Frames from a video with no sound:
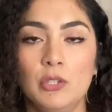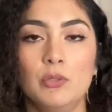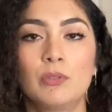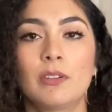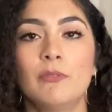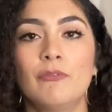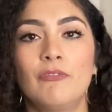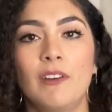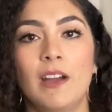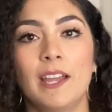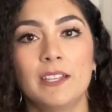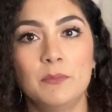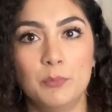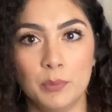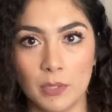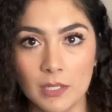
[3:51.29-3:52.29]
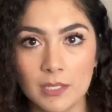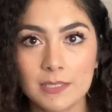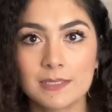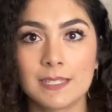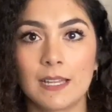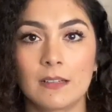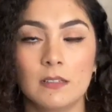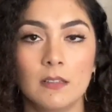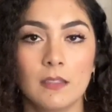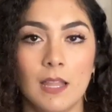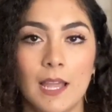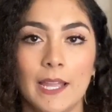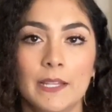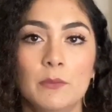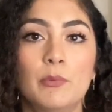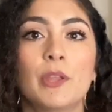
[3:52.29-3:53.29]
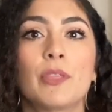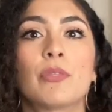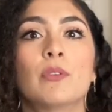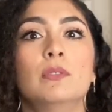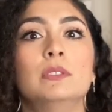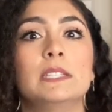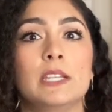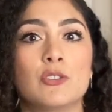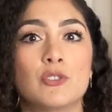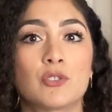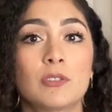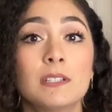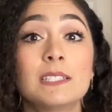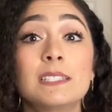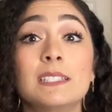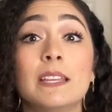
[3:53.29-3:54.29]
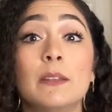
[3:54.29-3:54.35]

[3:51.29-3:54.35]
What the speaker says: you can find books that align with those interests.